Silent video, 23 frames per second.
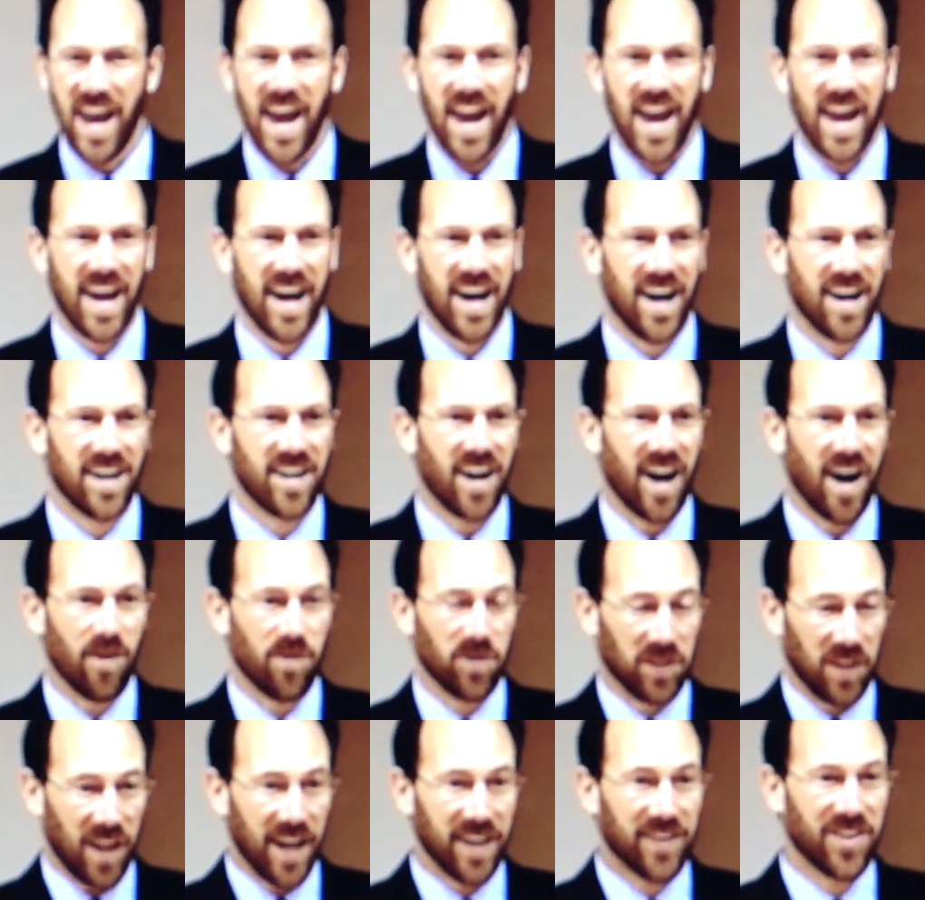and I
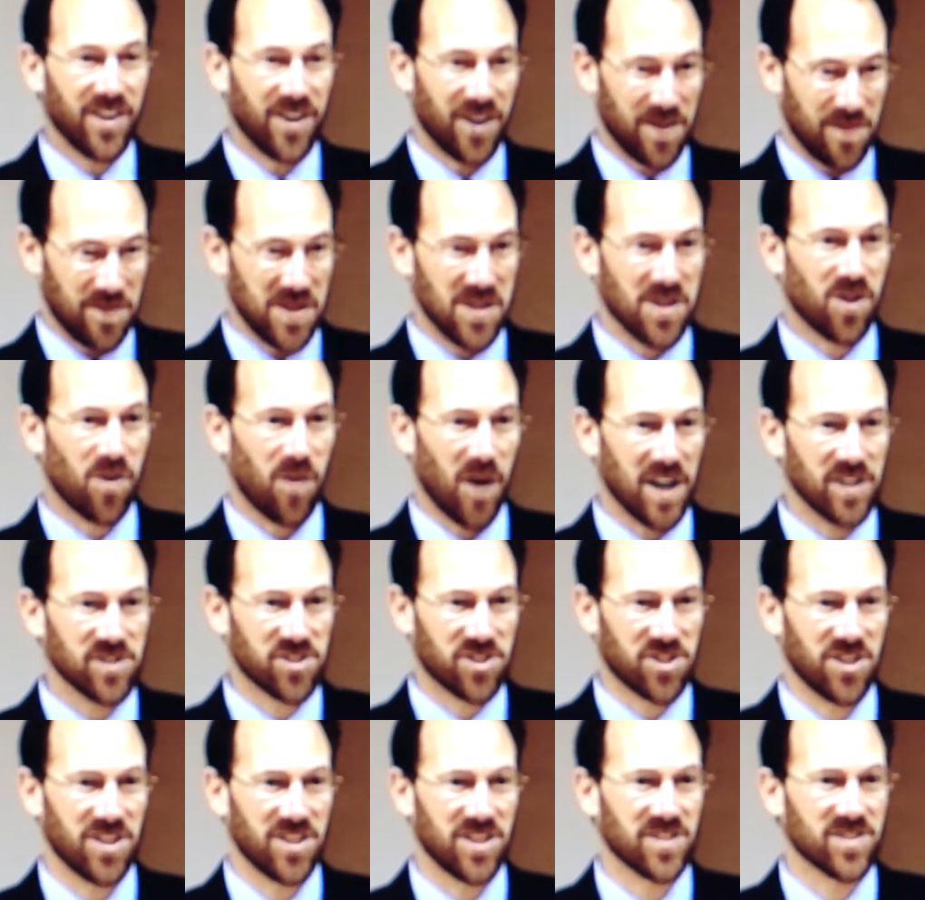would like there to be
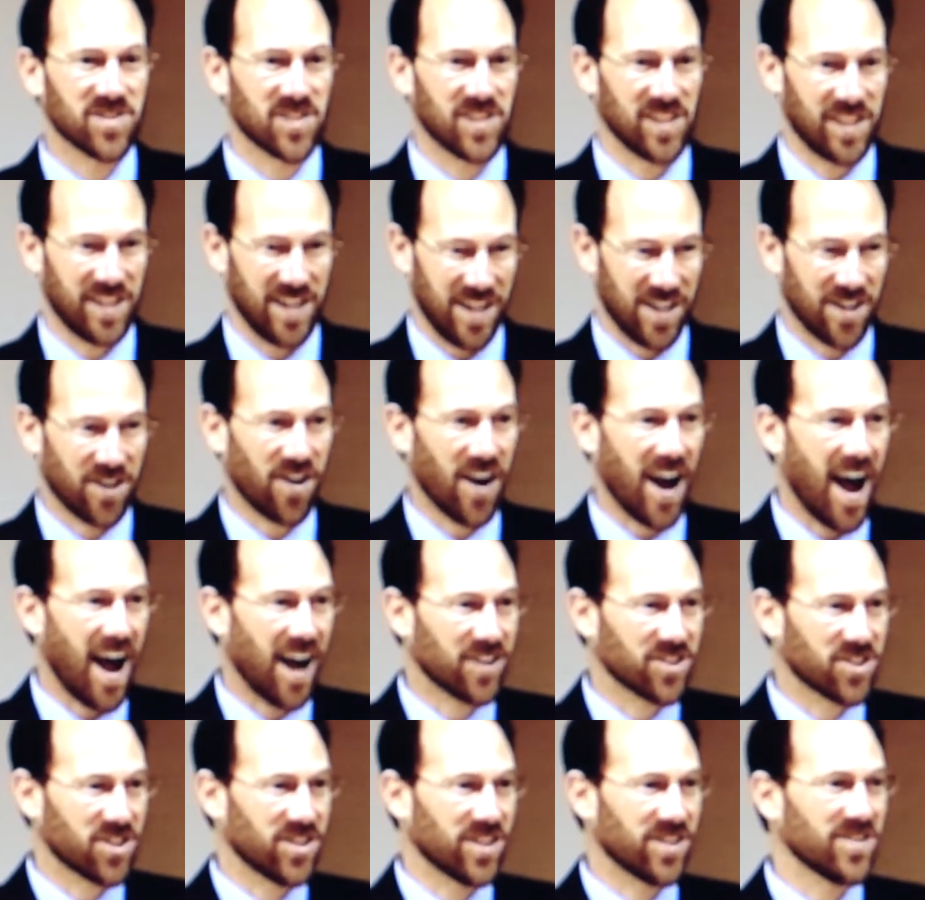questions and
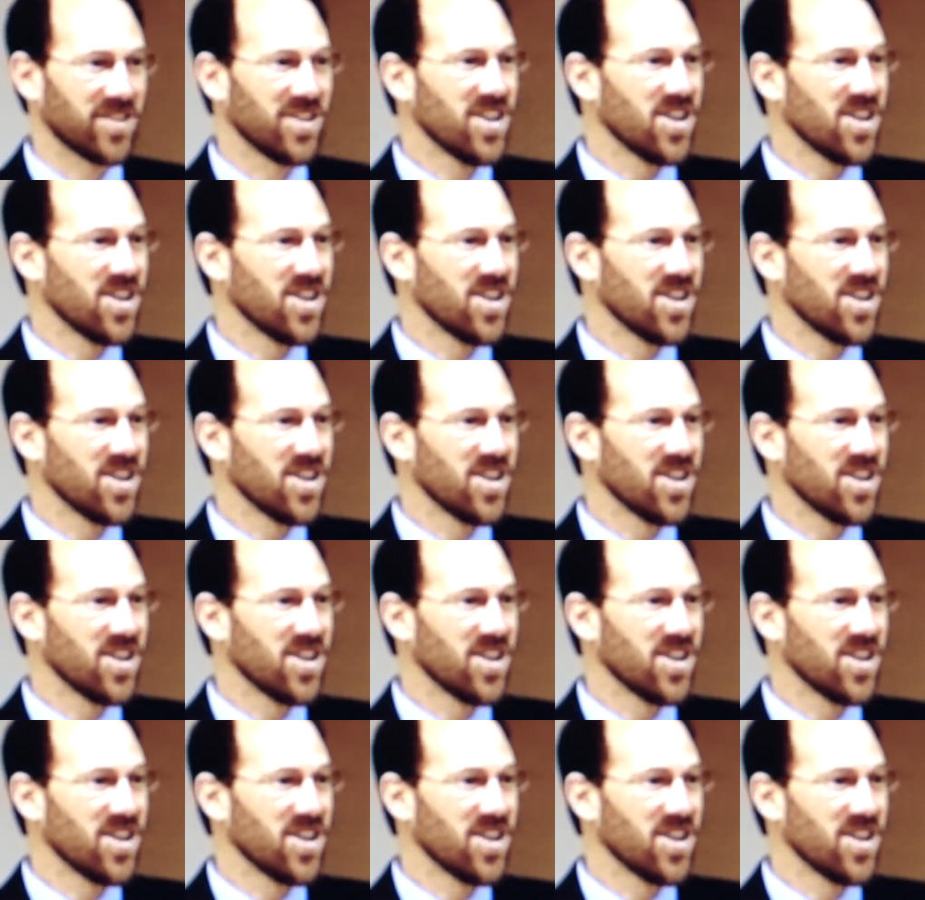interaction,